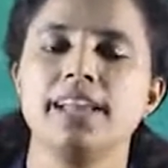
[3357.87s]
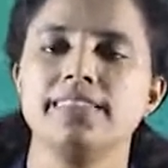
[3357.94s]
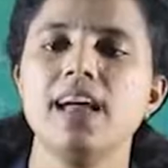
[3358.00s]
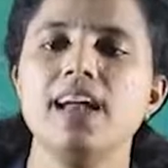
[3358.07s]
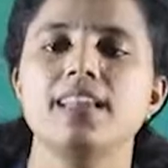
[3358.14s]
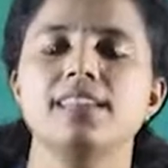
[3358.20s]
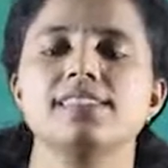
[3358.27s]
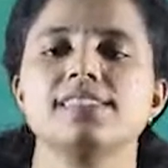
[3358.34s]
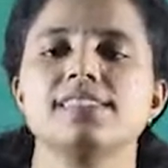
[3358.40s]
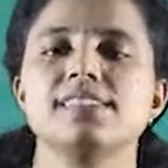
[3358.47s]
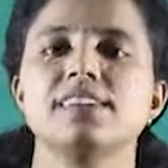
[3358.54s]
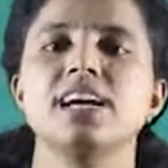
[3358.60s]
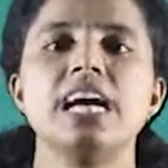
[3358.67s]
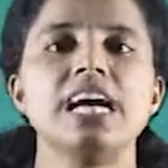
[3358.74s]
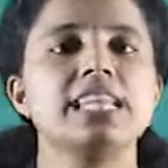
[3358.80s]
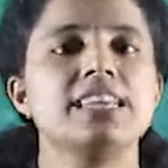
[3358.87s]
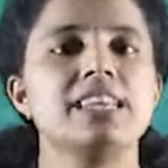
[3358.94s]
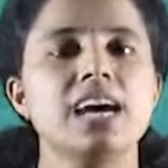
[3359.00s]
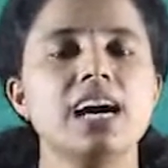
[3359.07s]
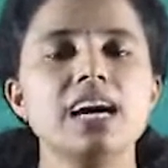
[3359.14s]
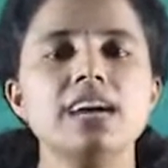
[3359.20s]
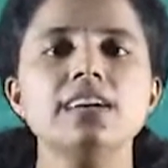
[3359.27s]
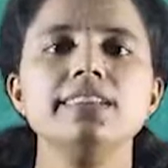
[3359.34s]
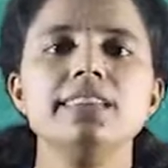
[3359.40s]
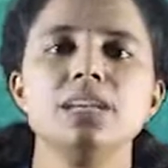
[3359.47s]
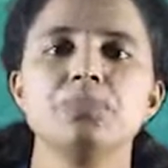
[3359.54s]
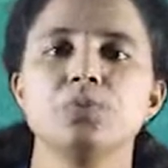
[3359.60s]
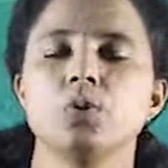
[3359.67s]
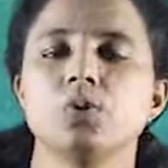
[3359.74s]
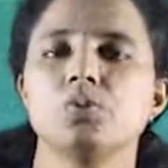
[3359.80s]
That is, the Earth
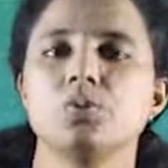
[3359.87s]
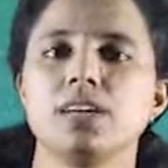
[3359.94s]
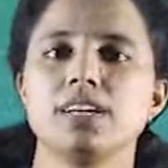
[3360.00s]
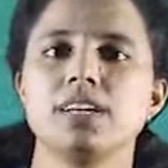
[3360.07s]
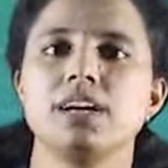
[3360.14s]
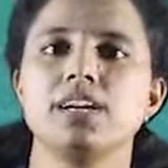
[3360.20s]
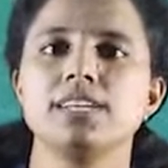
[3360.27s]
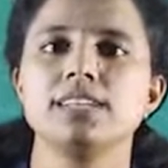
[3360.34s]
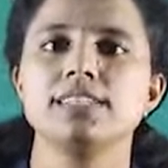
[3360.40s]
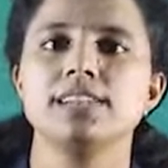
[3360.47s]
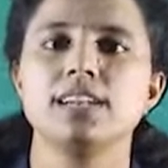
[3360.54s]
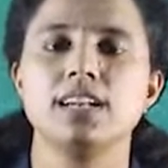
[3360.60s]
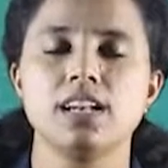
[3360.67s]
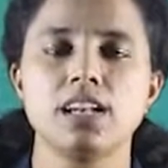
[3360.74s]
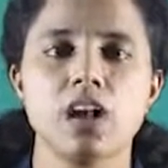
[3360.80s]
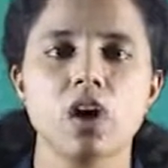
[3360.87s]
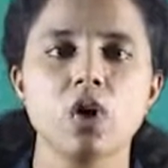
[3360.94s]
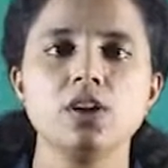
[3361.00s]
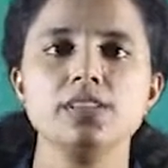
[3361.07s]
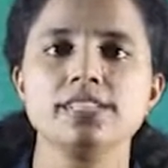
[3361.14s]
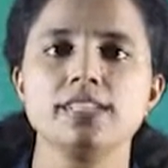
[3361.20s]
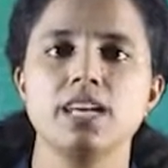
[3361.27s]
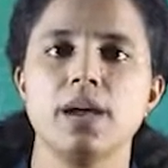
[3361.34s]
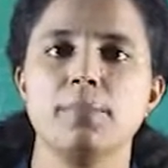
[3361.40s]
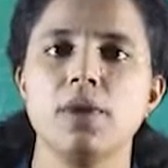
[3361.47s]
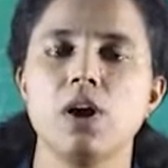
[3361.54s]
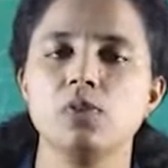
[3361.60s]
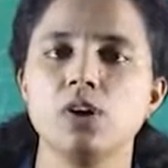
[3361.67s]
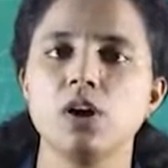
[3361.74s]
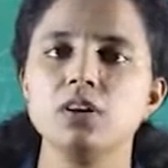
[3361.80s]
atmosphere contains a large
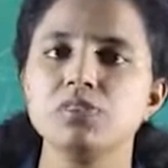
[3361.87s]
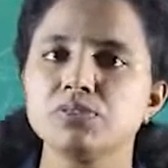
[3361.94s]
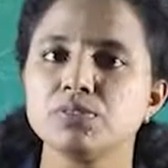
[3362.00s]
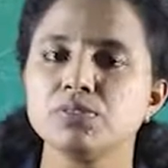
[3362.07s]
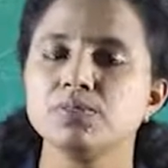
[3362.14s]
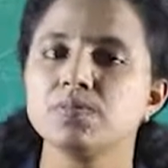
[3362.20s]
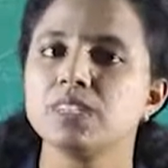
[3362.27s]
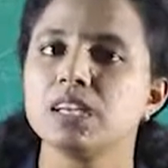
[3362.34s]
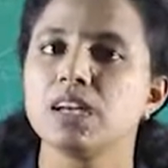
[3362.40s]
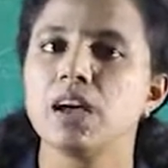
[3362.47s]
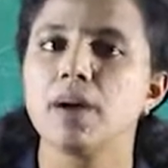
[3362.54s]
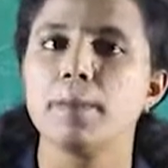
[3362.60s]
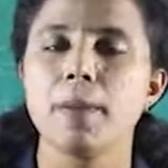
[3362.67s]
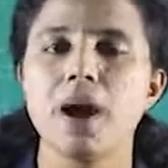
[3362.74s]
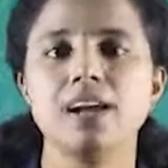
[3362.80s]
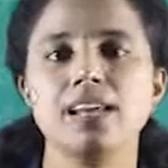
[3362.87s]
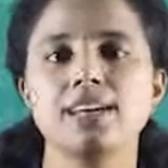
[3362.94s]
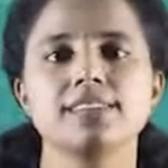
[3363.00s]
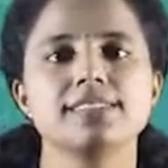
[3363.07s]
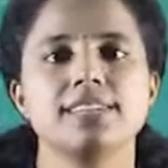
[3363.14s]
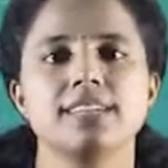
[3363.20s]
amount of particles